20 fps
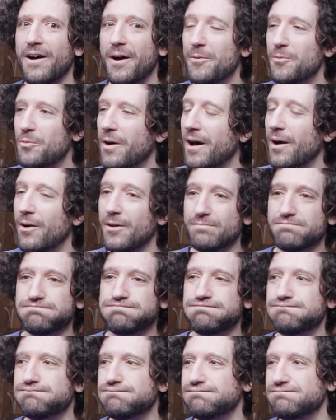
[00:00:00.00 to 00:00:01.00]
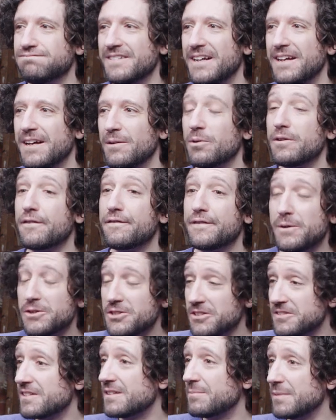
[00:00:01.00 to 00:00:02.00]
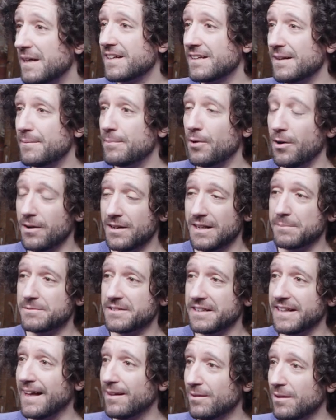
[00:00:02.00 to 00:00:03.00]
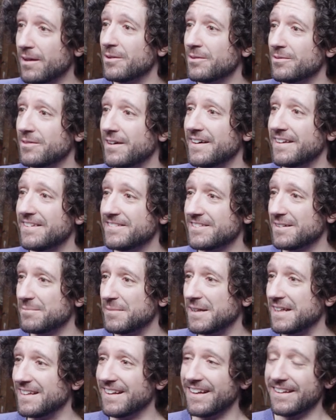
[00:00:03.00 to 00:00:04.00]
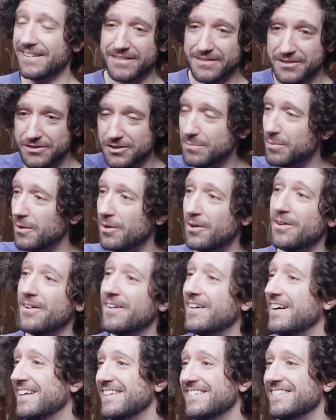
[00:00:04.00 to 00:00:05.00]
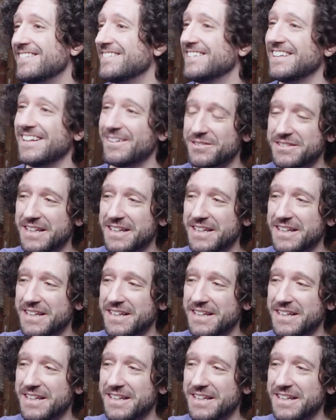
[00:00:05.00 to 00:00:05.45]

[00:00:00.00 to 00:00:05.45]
oh, oh well, the future is going to be a kind of apocalyptic hellhole, right? It's going to be like super hot and you know